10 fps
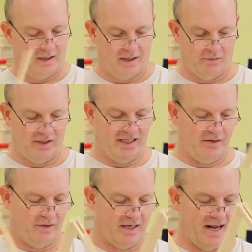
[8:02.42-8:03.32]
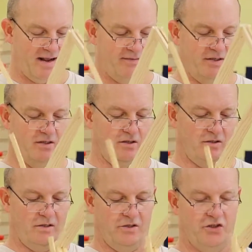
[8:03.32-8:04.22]
and we see we're going to have this
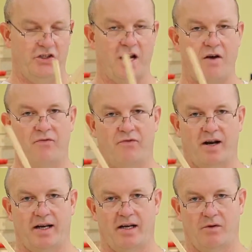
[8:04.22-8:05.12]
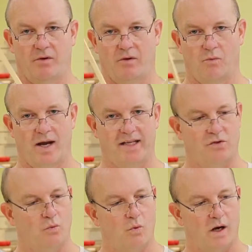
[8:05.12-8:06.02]
little shelf right here where the wedge
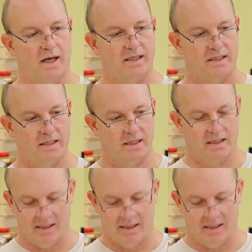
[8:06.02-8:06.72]
was.